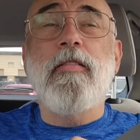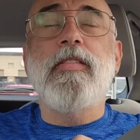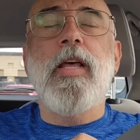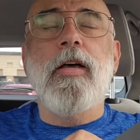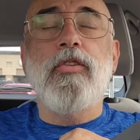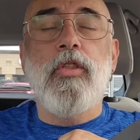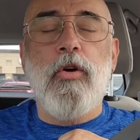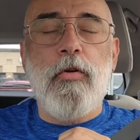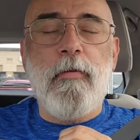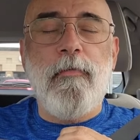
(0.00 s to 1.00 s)
of size
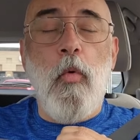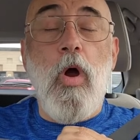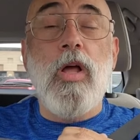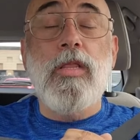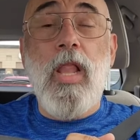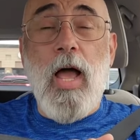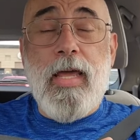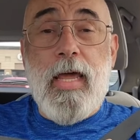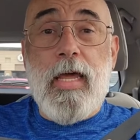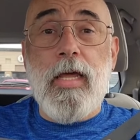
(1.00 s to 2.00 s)
34
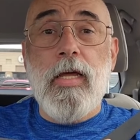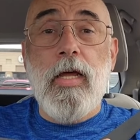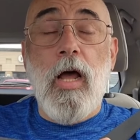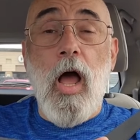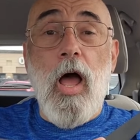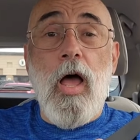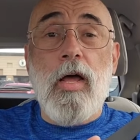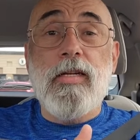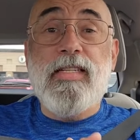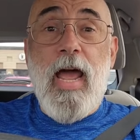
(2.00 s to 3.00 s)
Lucky
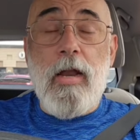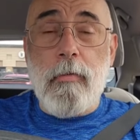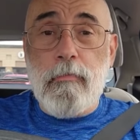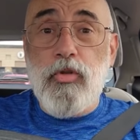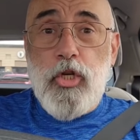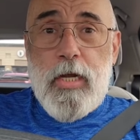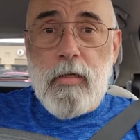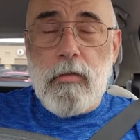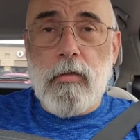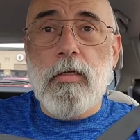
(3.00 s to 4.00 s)
denim
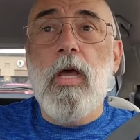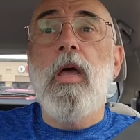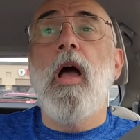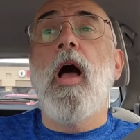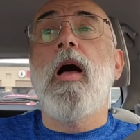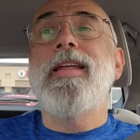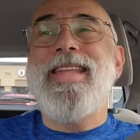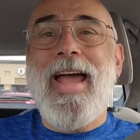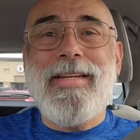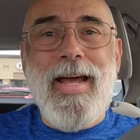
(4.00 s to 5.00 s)
jeans.
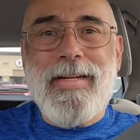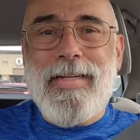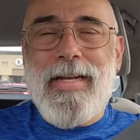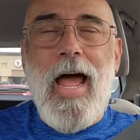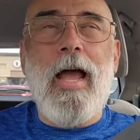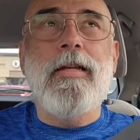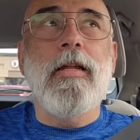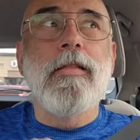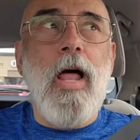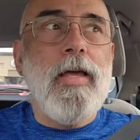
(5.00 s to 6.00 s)

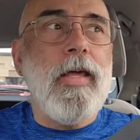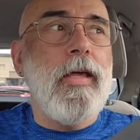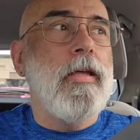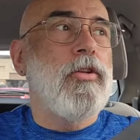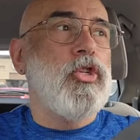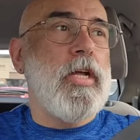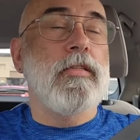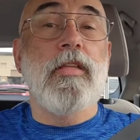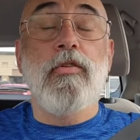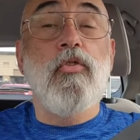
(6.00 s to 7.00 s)
$9.99 Lucky
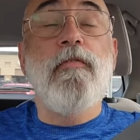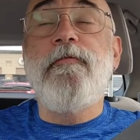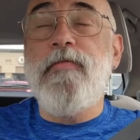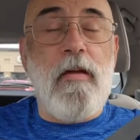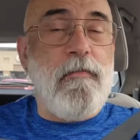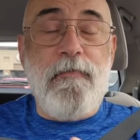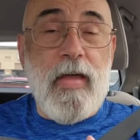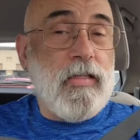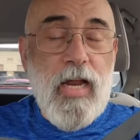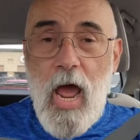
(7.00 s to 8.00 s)
jeans. They're
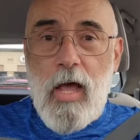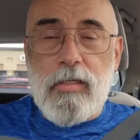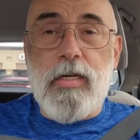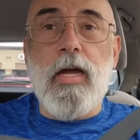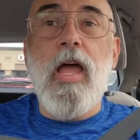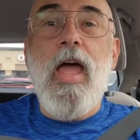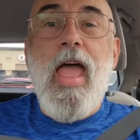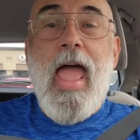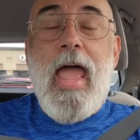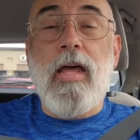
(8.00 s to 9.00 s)
fantastic,
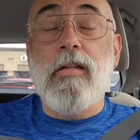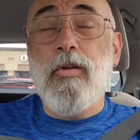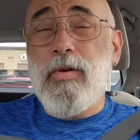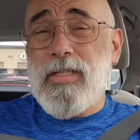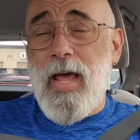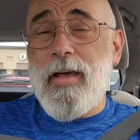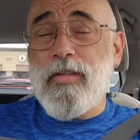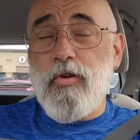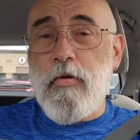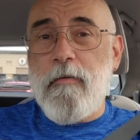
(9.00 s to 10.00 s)
and they're a
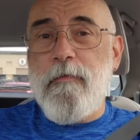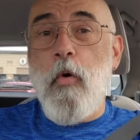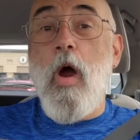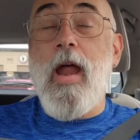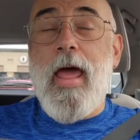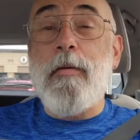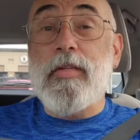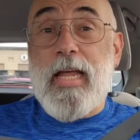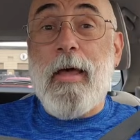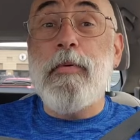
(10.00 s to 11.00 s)
size 34. And I
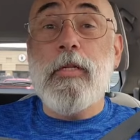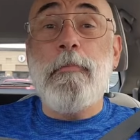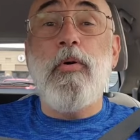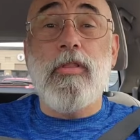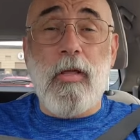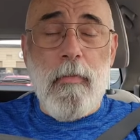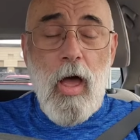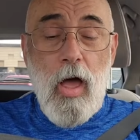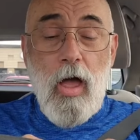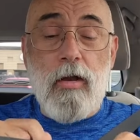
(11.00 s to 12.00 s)
was able to put them
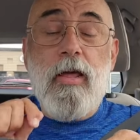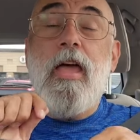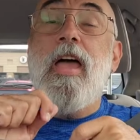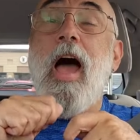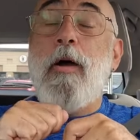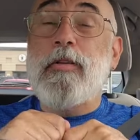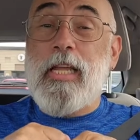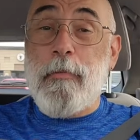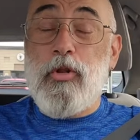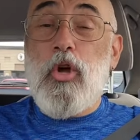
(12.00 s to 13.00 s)
on. I
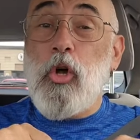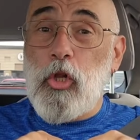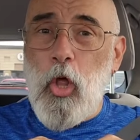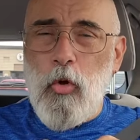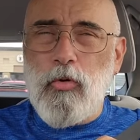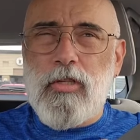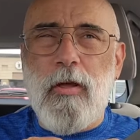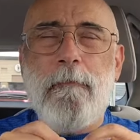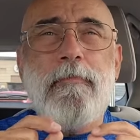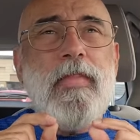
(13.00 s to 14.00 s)
was able to close
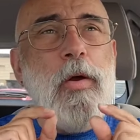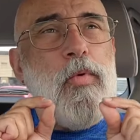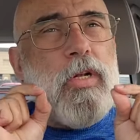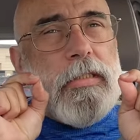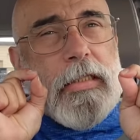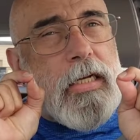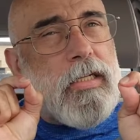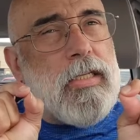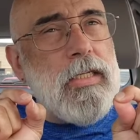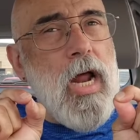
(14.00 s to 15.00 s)
them. They were a
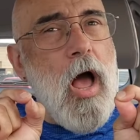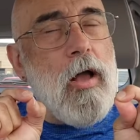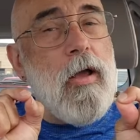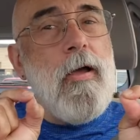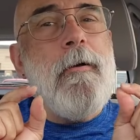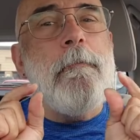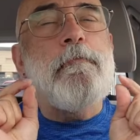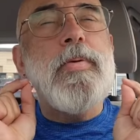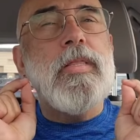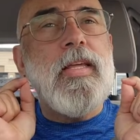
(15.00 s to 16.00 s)
little snug,
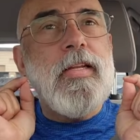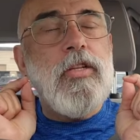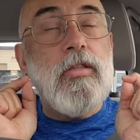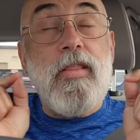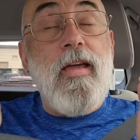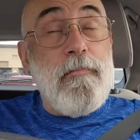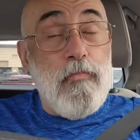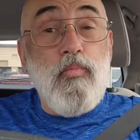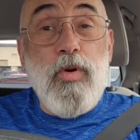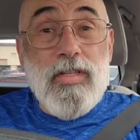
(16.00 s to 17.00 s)
but they
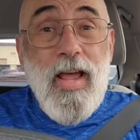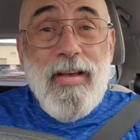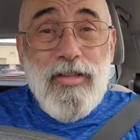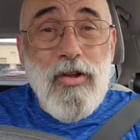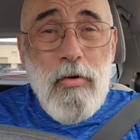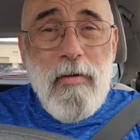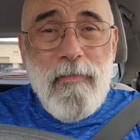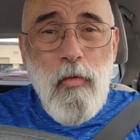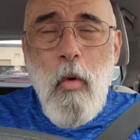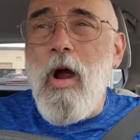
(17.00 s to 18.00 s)
were size
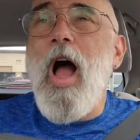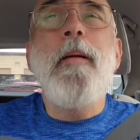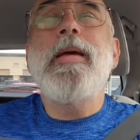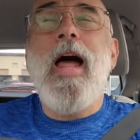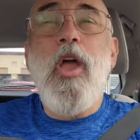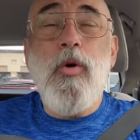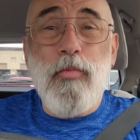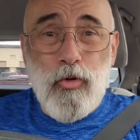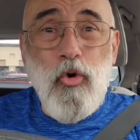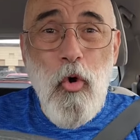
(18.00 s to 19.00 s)
34. I mean, I
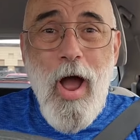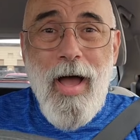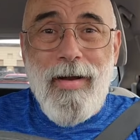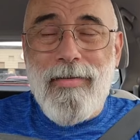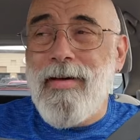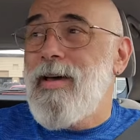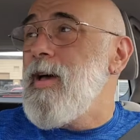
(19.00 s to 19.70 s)
almost cried.